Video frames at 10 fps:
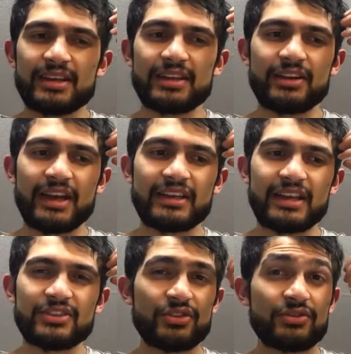you know, and,
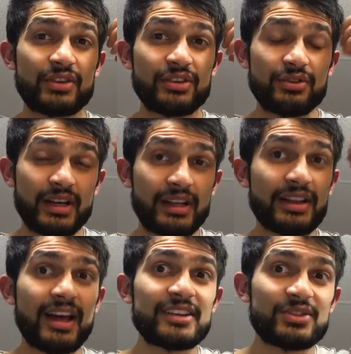and you're you're
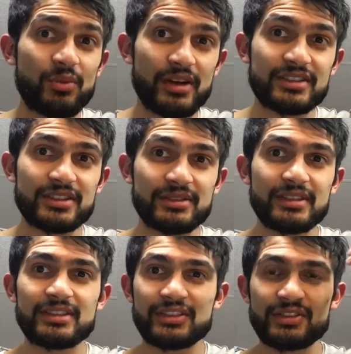inclined to want to do
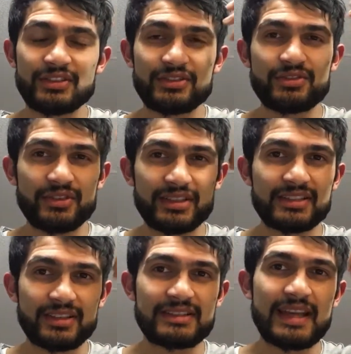it, you're going to
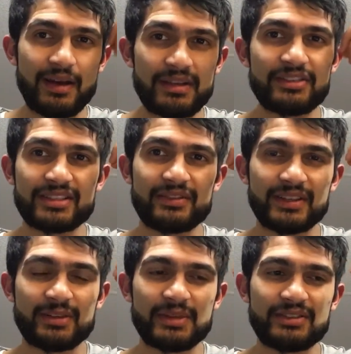start doubting yourself a
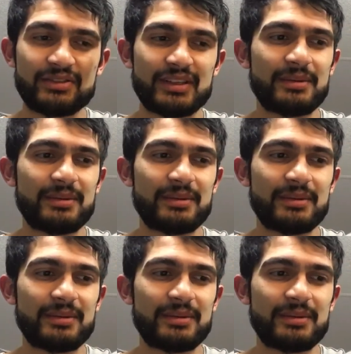little bit too.